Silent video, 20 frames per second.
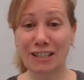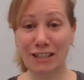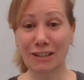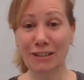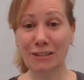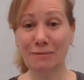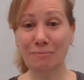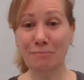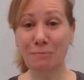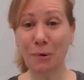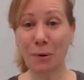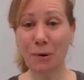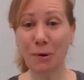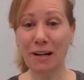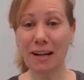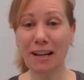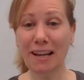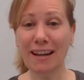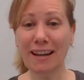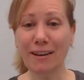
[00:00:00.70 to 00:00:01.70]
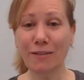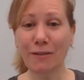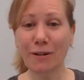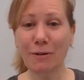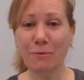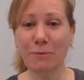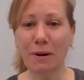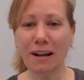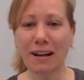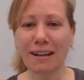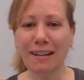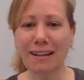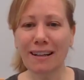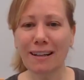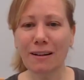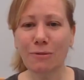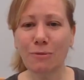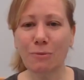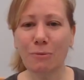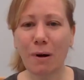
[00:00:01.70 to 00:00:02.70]
Good morning, everyone,
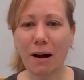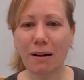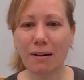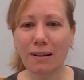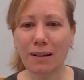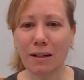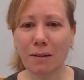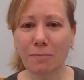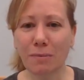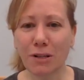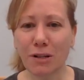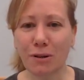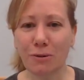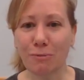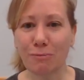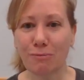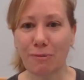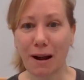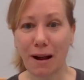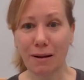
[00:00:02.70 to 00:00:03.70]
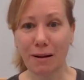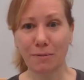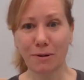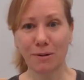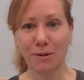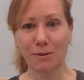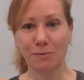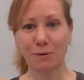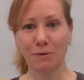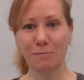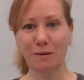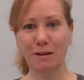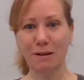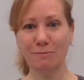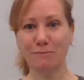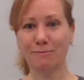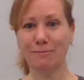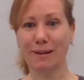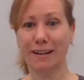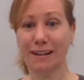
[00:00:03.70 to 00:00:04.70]
and welcome to Rhymers Will Be
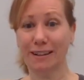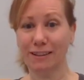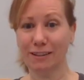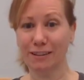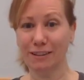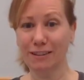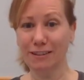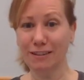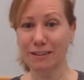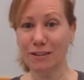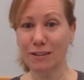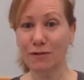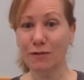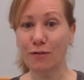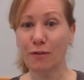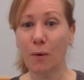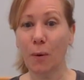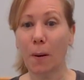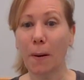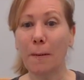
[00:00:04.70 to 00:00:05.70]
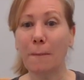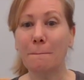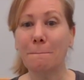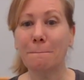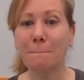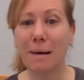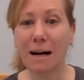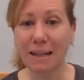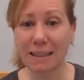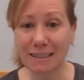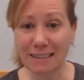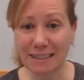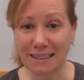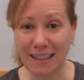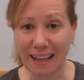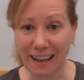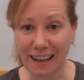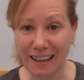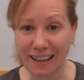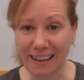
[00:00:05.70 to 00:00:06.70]
Readers for
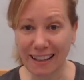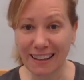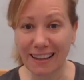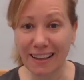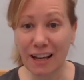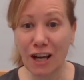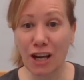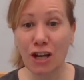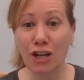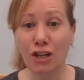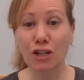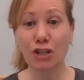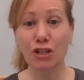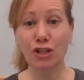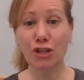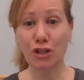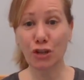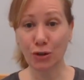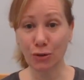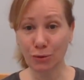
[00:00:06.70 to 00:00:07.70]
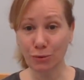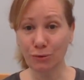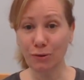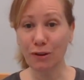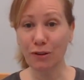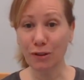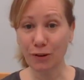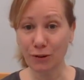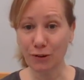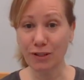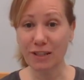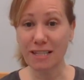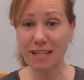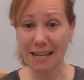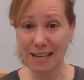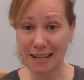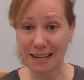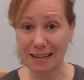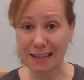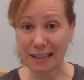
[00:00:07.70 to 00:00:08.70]
Monday, June
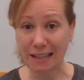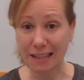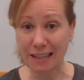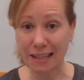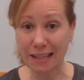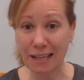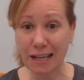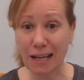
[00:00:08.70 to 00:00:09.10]
13th,